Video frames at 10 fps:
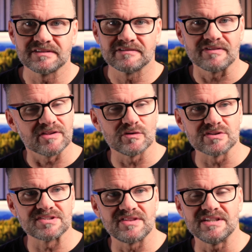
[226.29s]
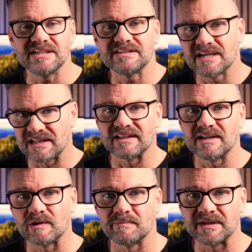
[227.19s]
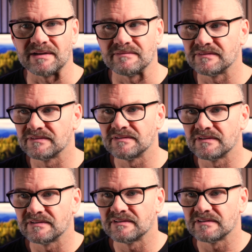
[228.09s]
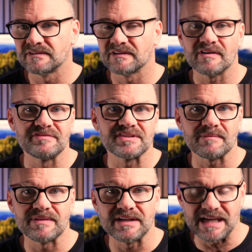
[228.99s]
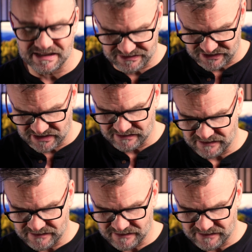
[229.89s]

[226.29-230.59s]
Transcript: for those that need that little bit of something extra.